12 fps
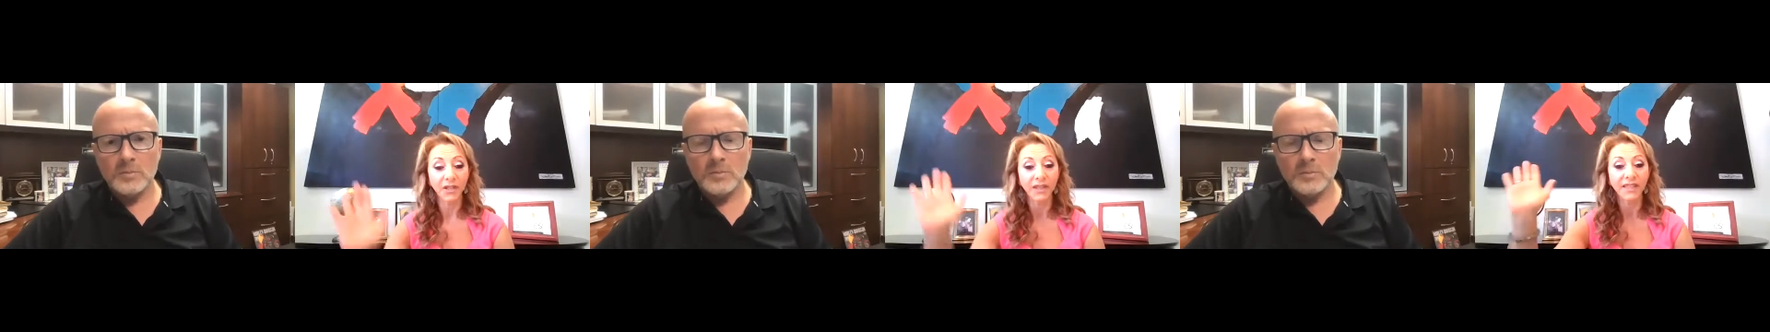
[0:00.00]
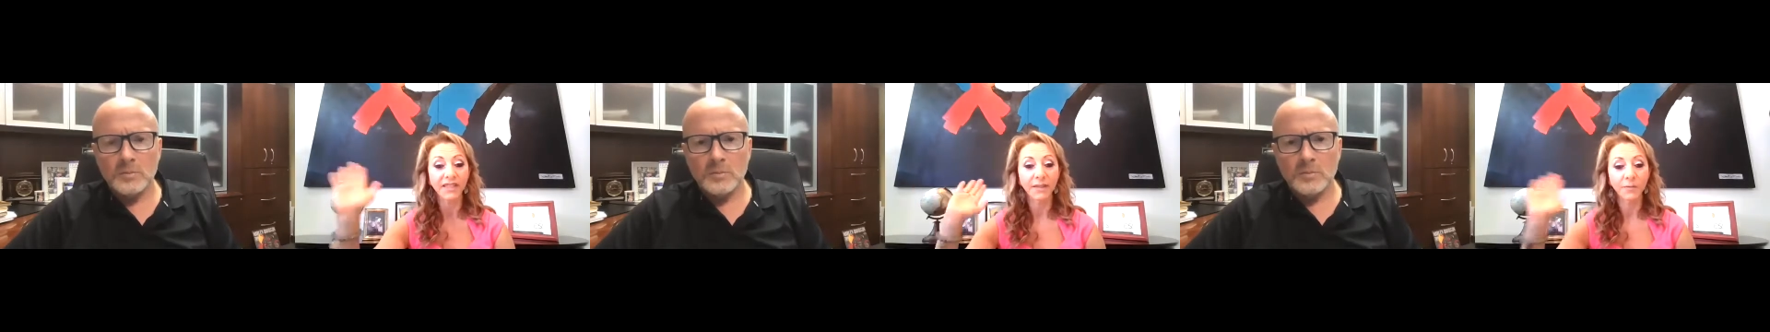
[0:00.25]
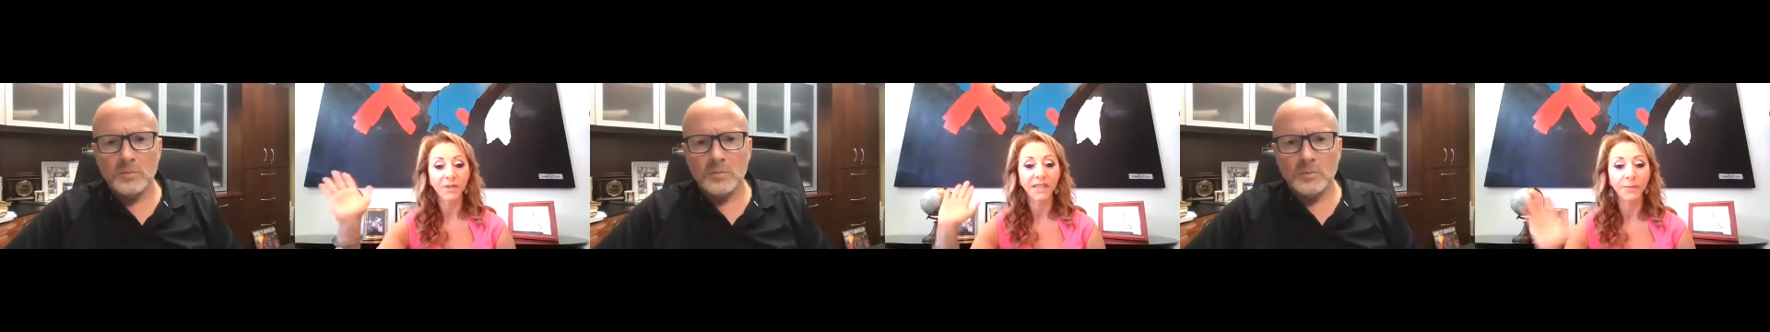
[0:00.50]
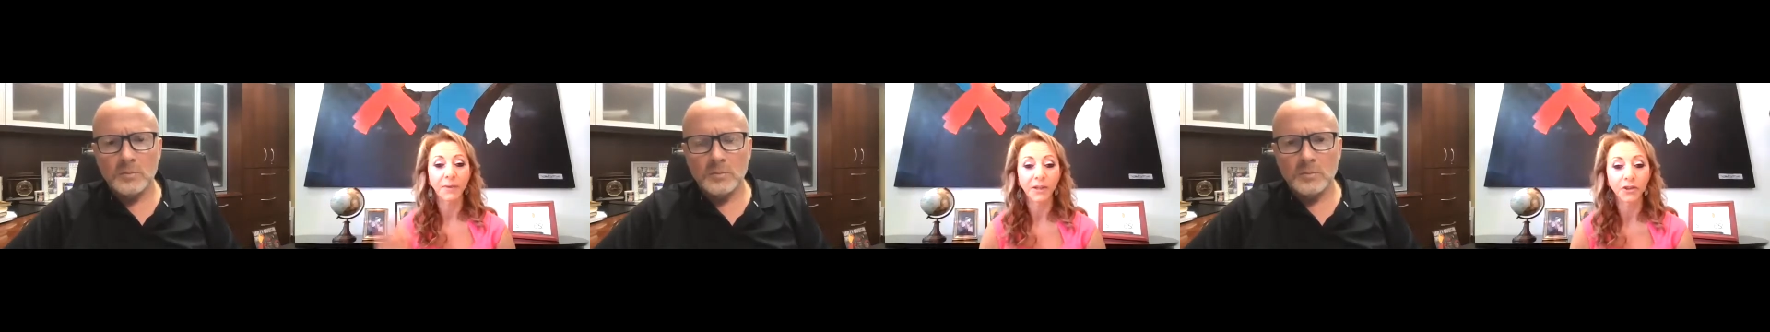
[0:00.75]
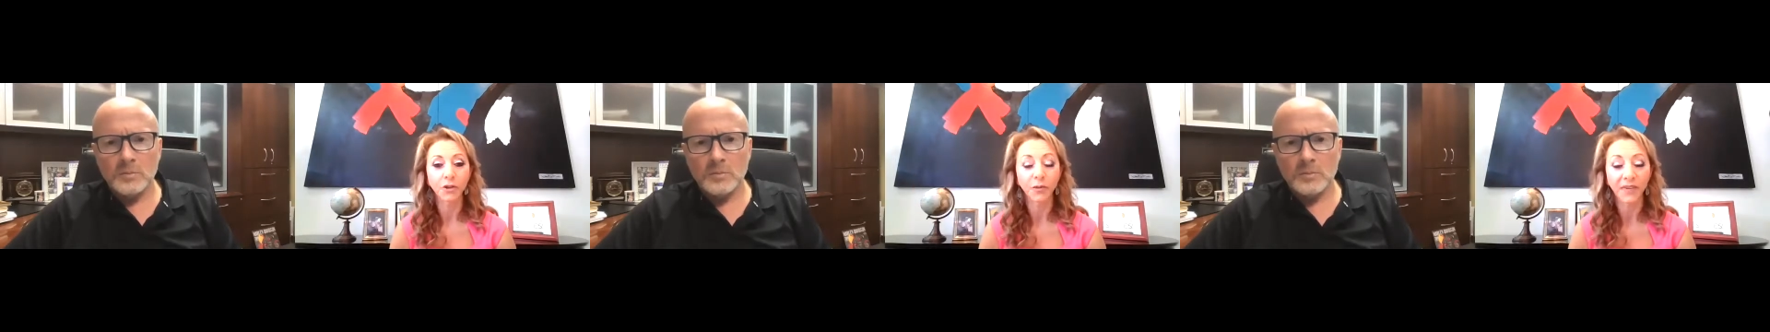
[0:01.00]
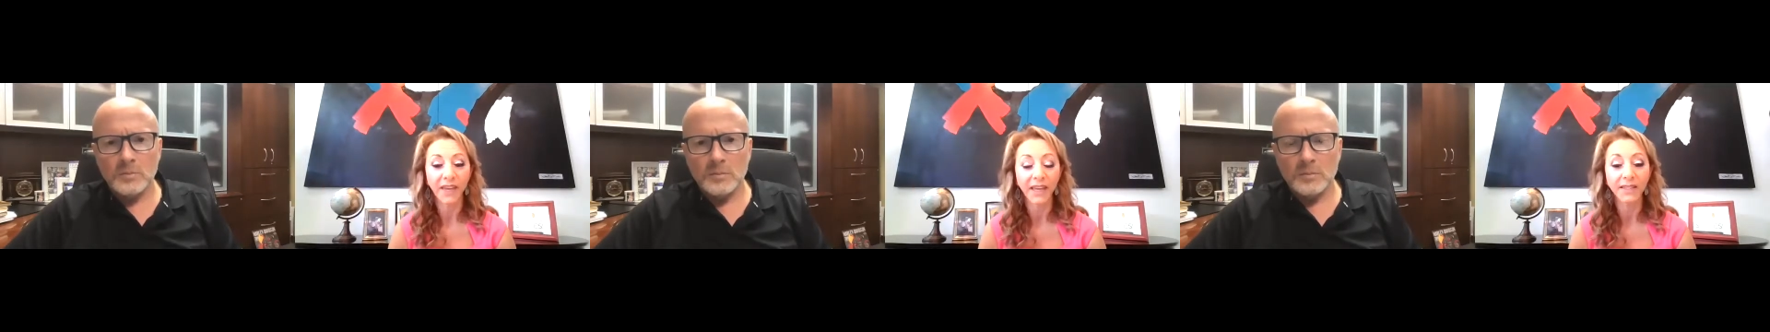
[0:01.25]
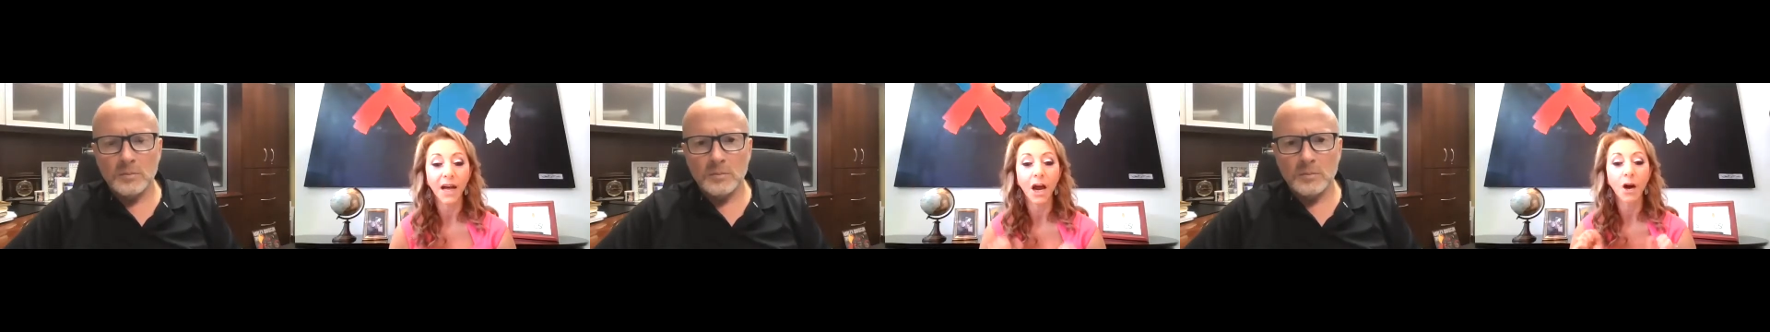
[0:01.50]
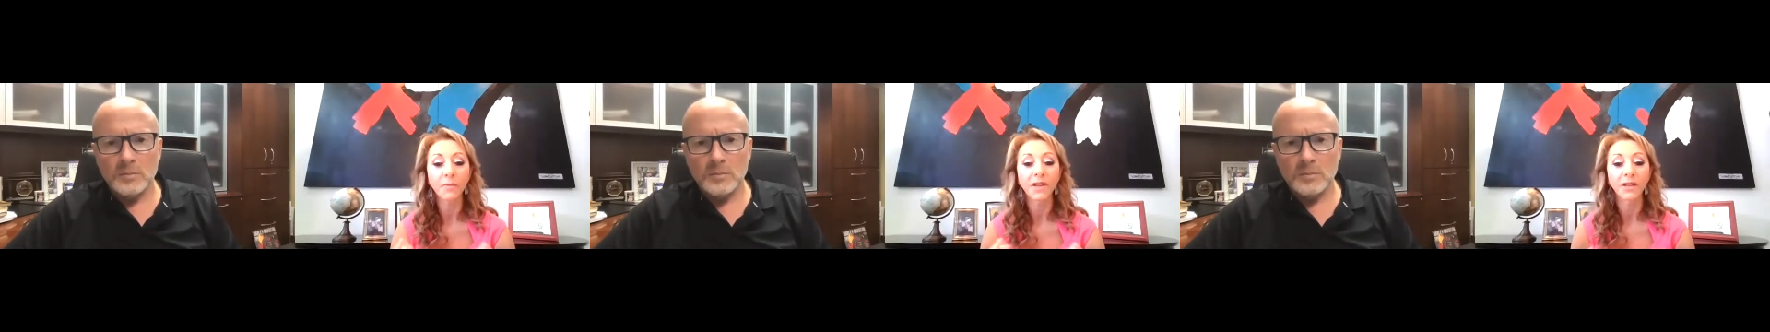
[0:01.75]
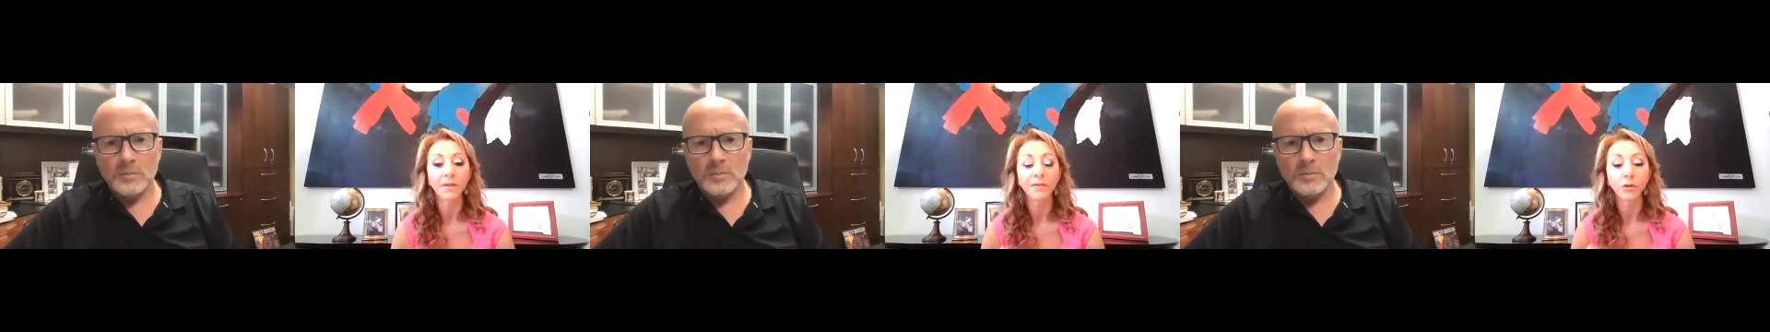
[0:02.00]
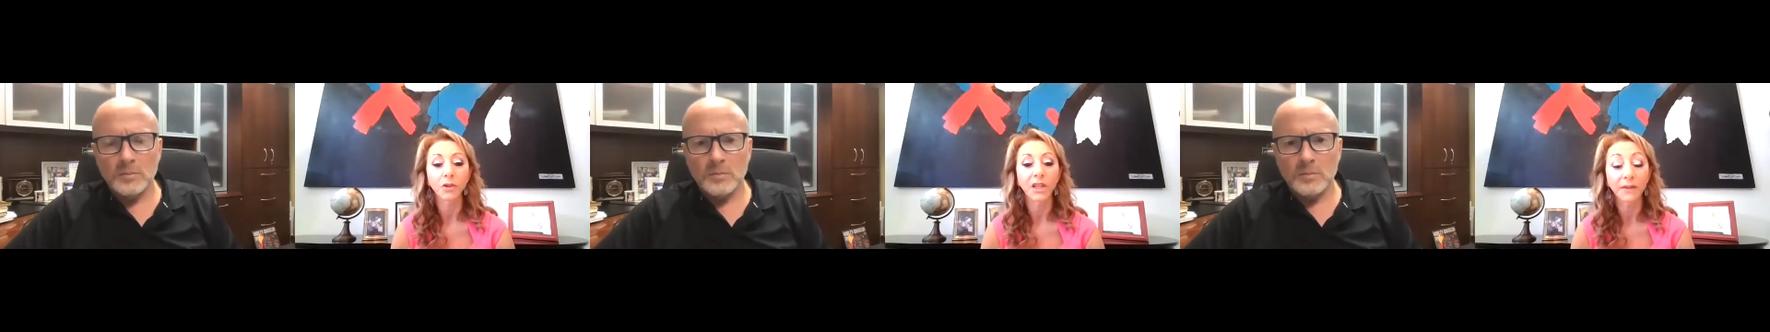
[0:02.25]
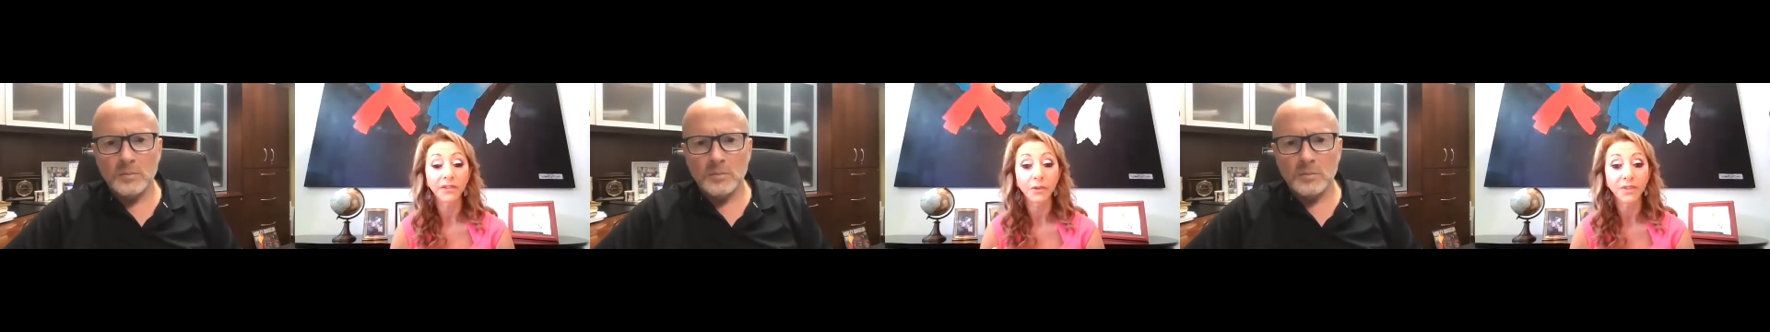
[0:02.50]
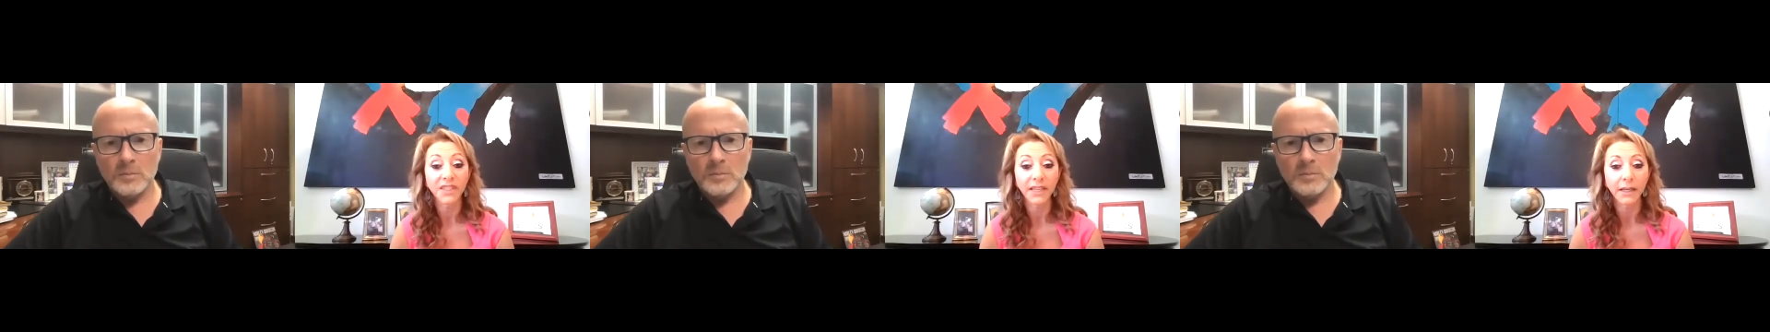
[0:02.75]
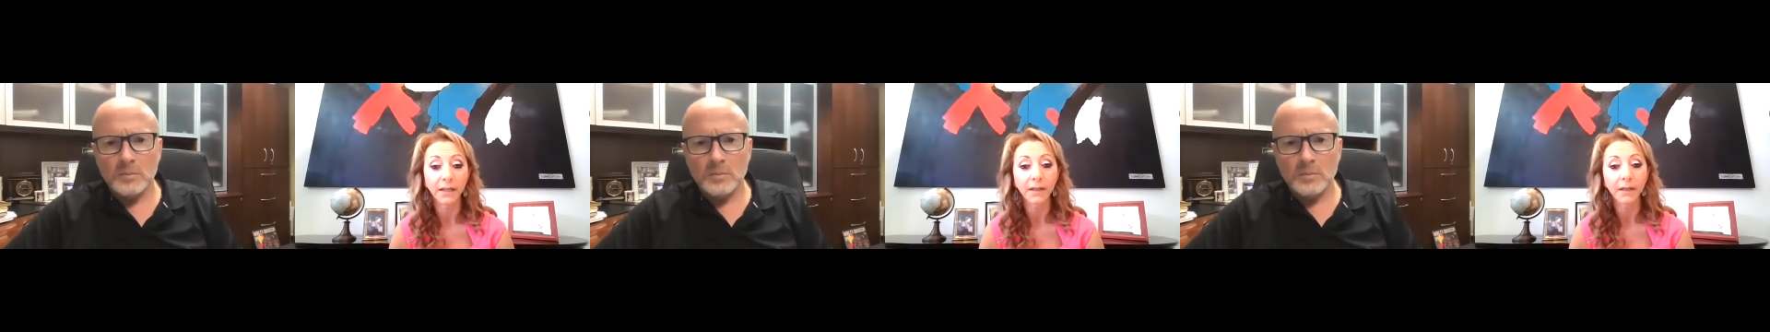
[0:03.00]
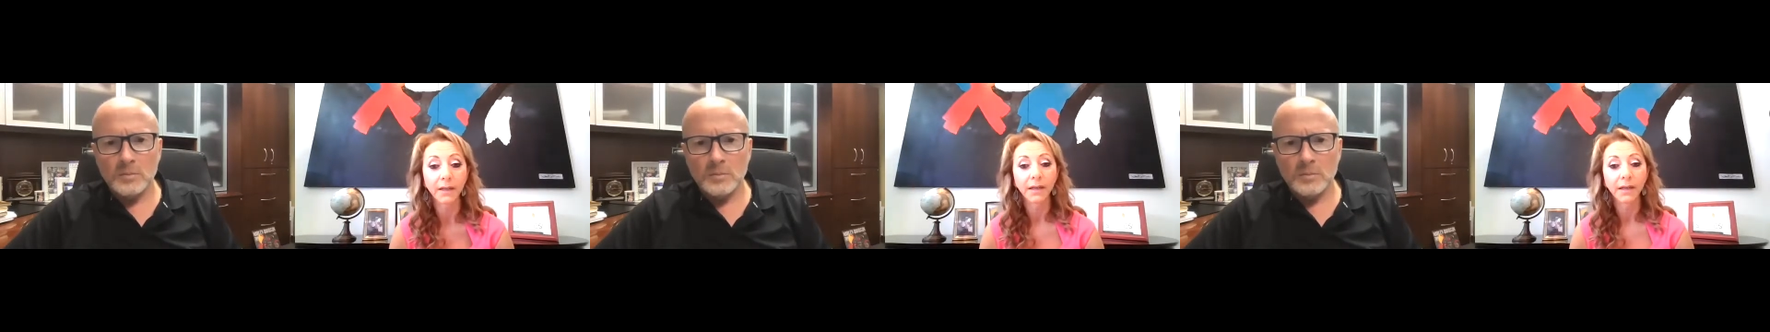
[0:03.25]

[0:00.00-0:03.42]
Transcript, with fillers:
Speaker 1: and I said, please, by show of hands, how many of you love to sell?